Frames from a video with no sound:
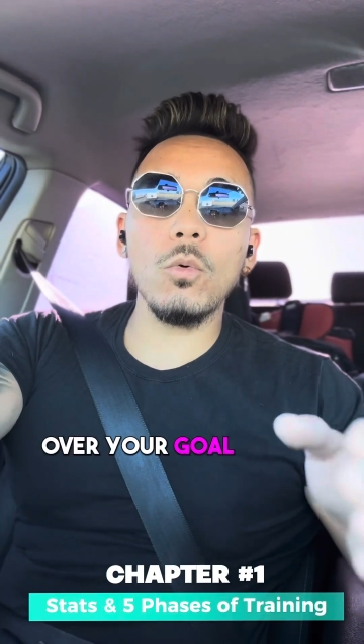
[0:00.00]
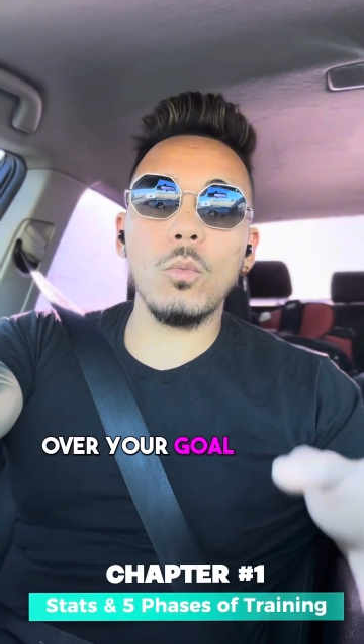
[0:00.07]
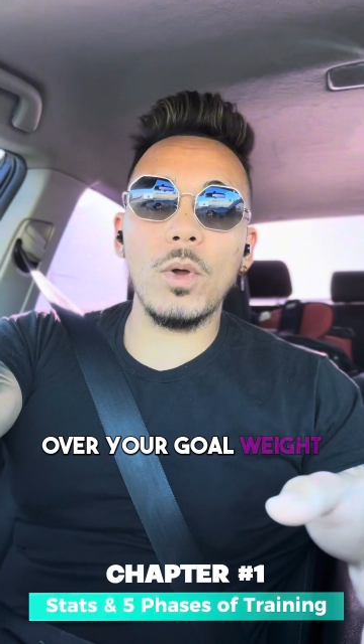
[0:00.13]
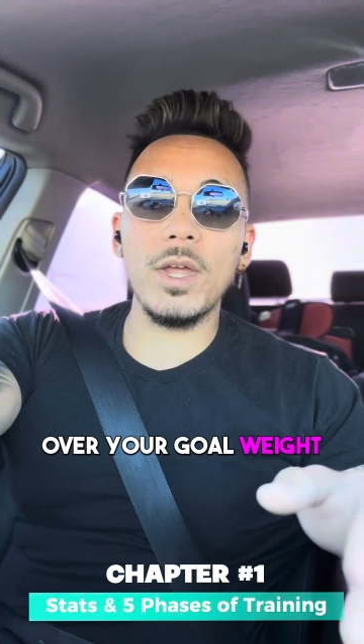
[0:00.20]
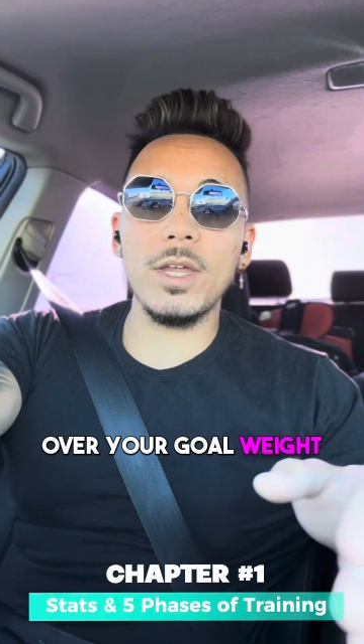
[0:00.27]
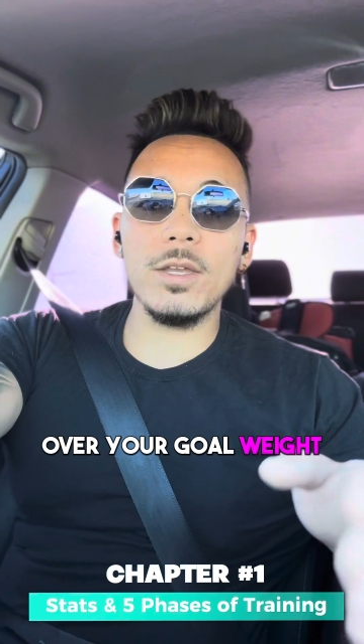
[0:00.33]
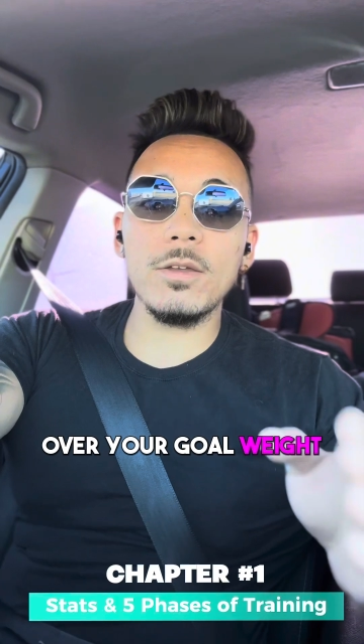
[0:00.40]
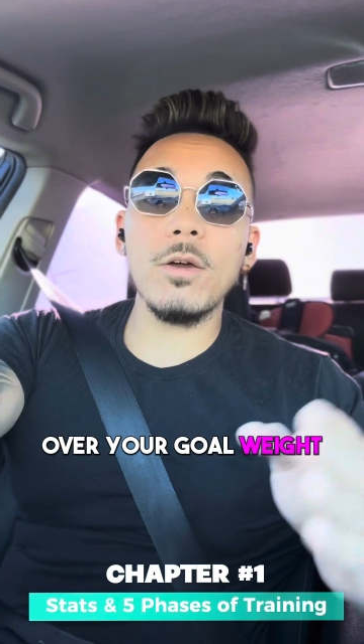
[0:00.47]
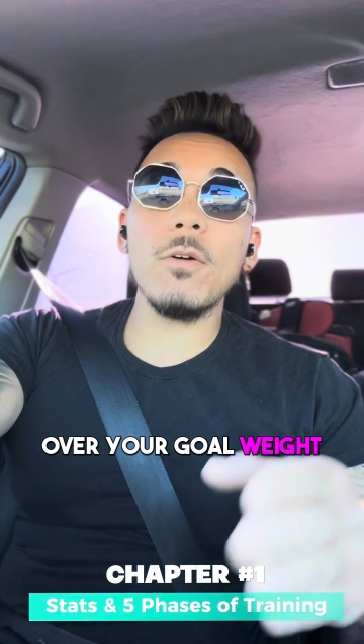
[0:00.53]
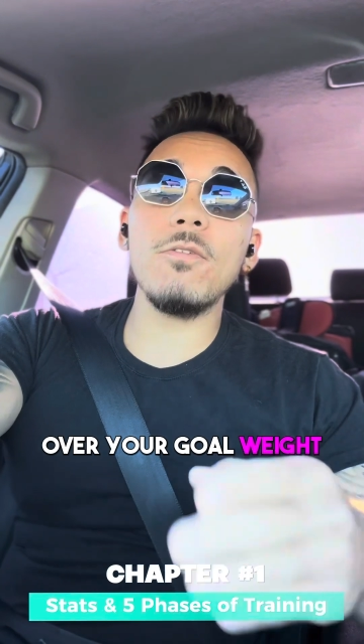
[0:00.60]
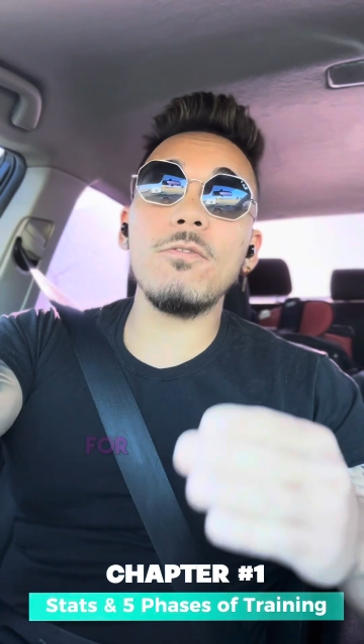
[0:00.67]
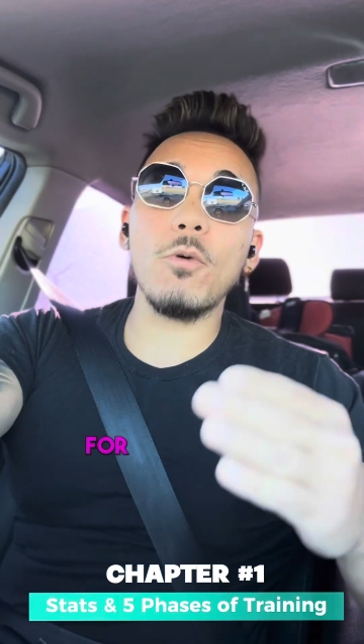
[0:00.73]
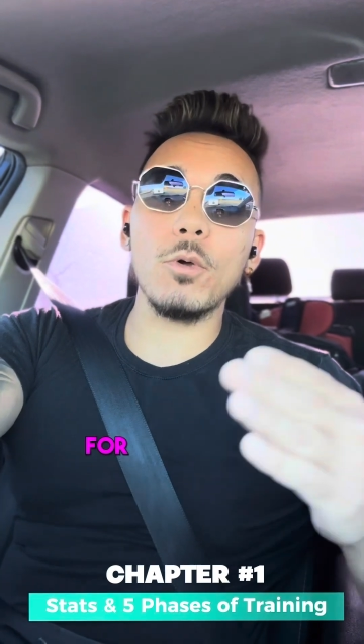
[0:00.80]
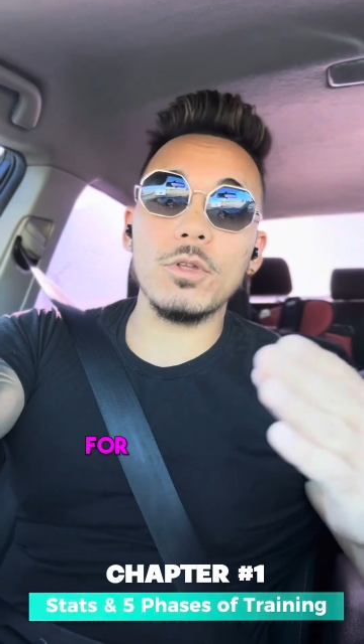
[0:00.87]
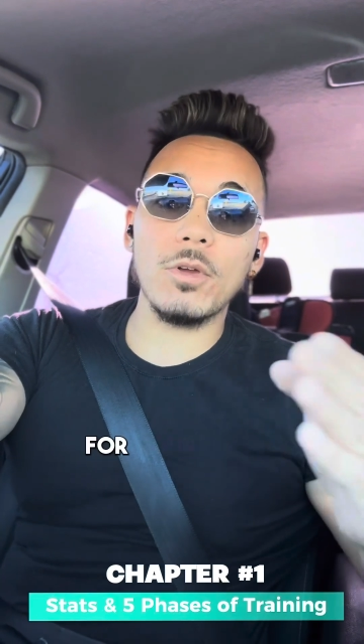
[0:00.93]
weight
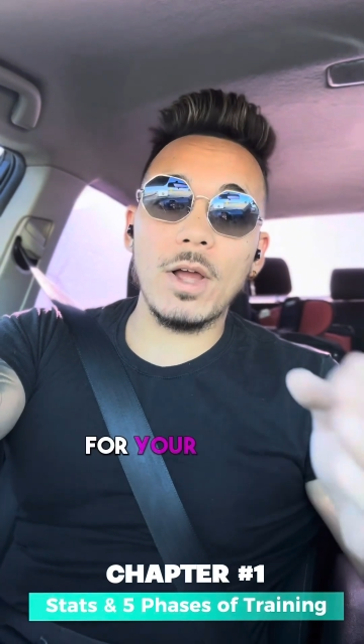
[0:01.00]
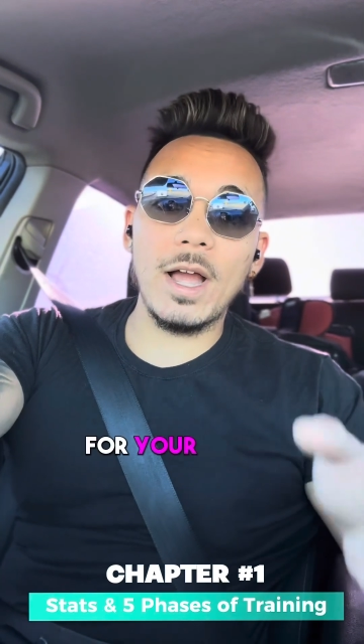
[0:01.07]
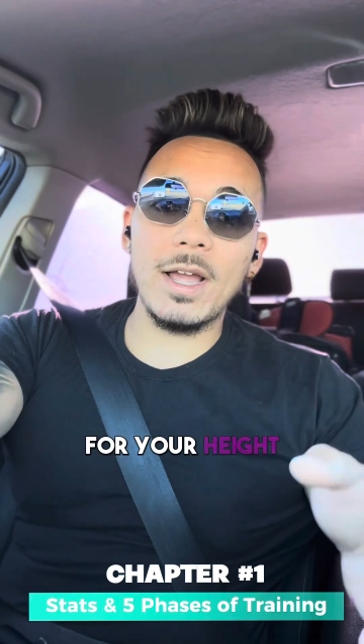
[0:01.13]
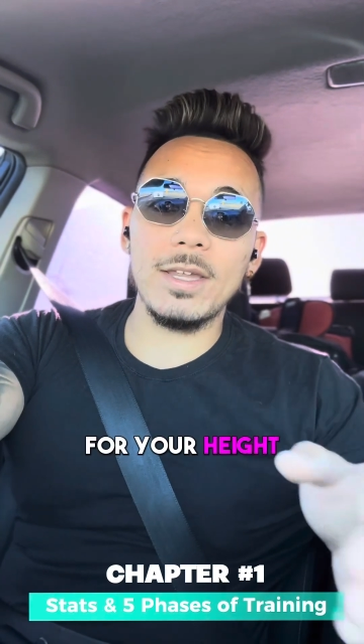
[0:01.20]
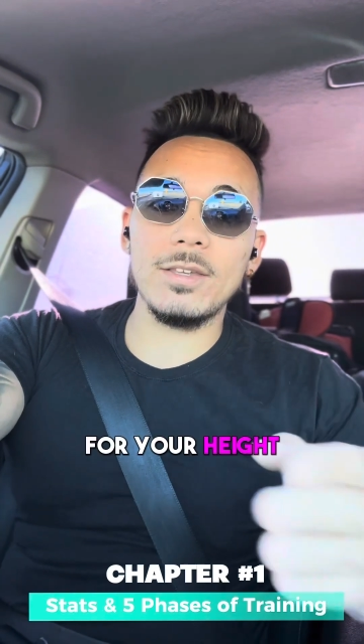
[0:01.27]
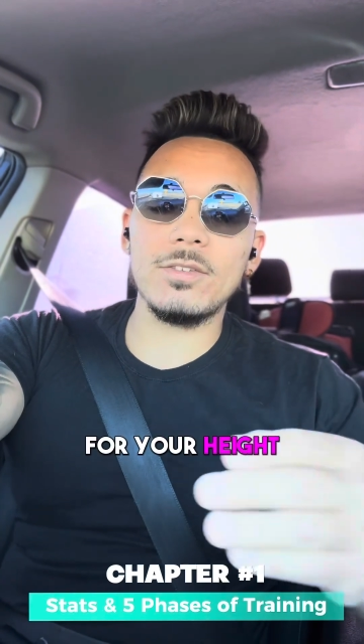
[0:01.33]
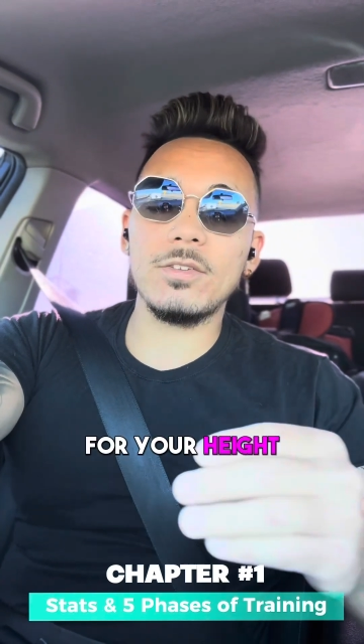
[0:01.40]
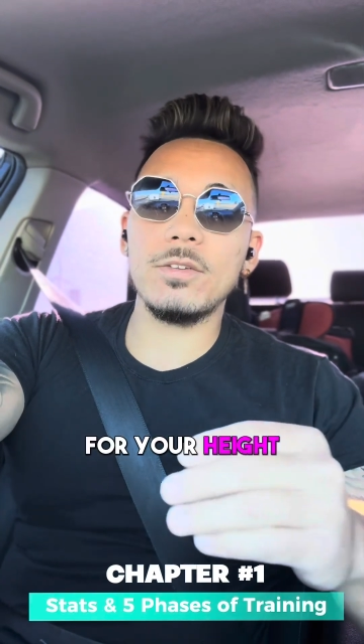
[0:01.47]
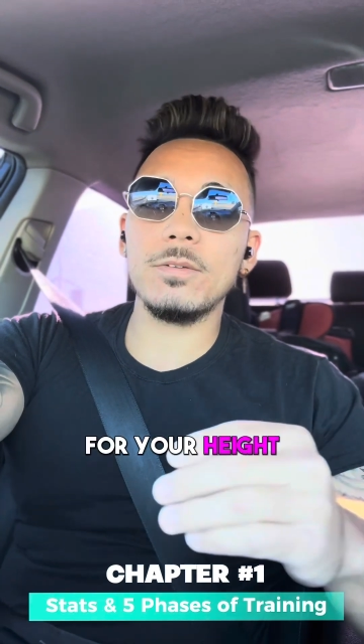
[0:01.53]
for your height.